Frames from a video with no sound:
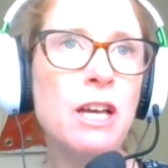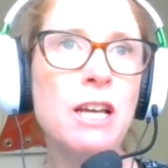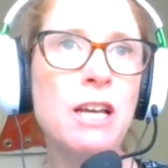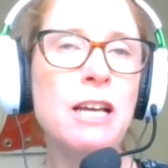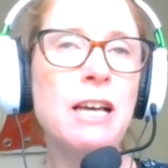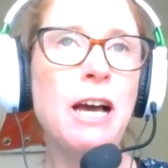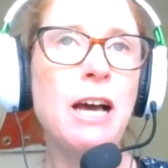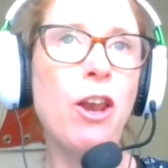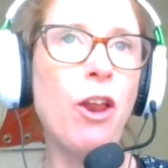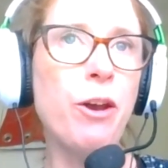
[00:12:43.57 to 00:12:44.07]

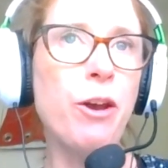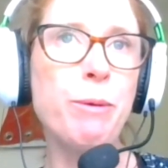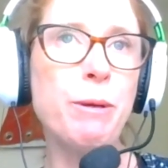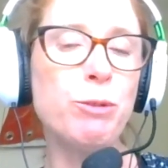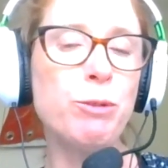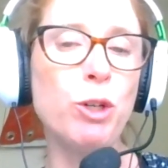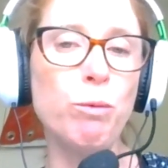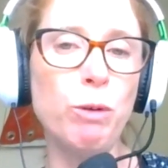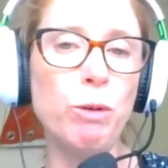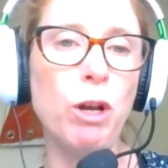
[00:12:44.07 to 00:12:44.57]
a lot of people
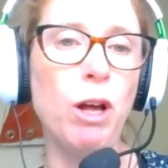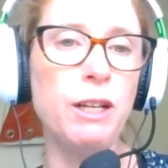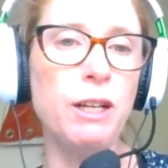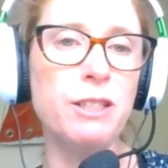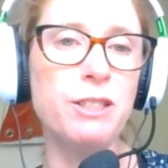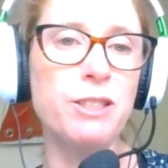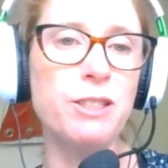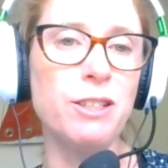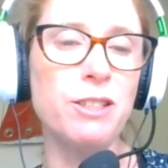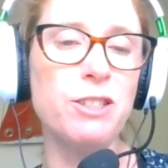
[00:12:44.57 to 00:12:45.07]
don't
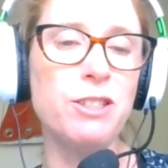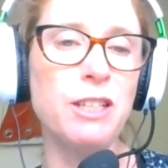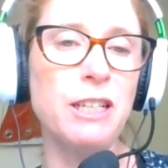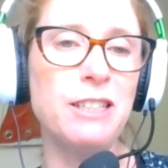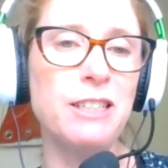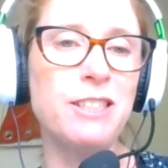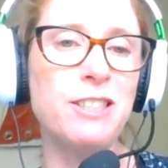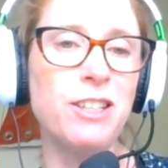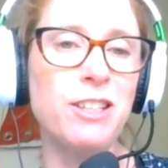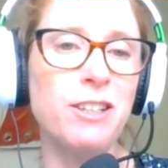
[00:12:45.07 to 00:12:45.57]
realise that
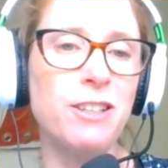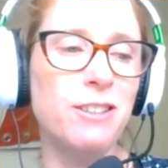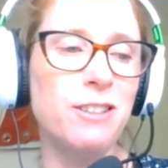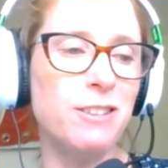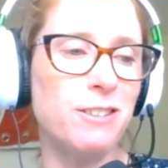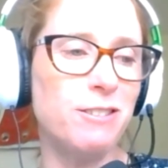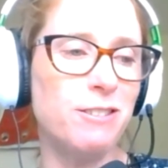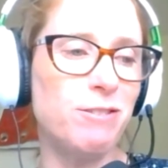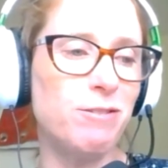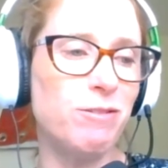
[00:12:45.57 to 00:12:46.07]
it's the